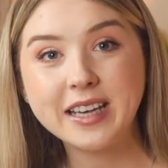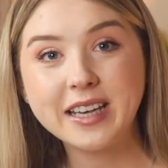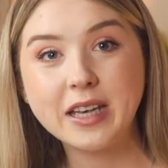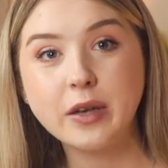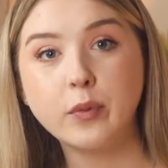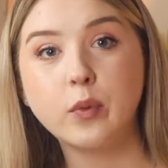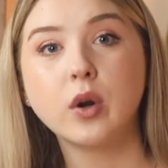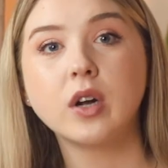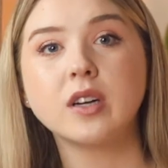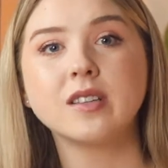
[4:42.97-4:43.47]

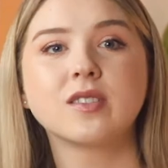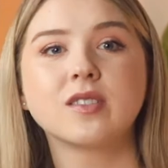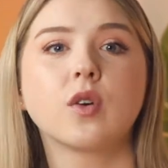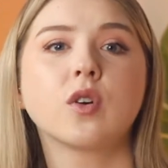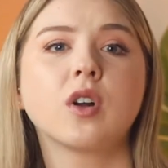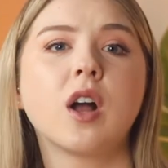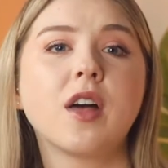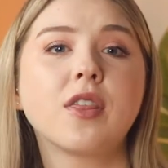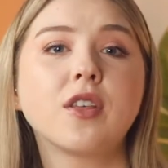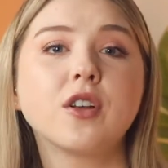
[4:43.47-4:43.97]
keywords
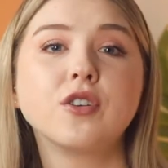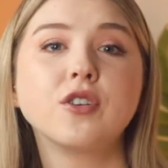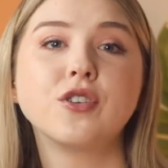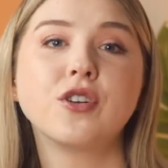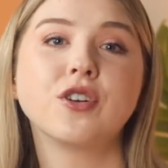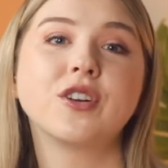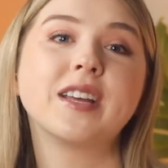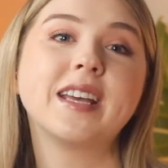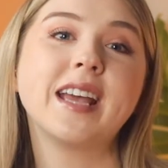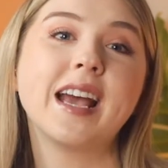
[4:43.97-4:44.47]
or other
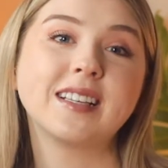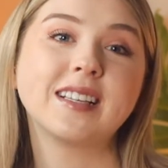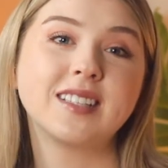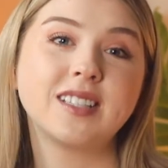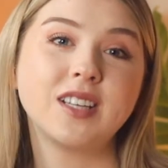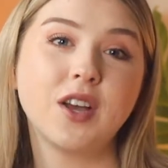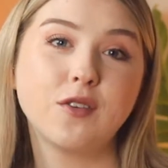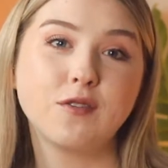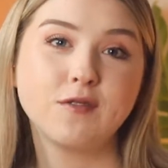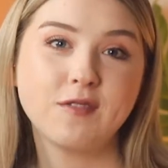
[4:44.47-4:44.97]
nerdy
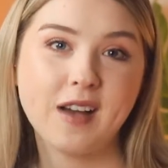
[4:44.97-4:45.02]
SEO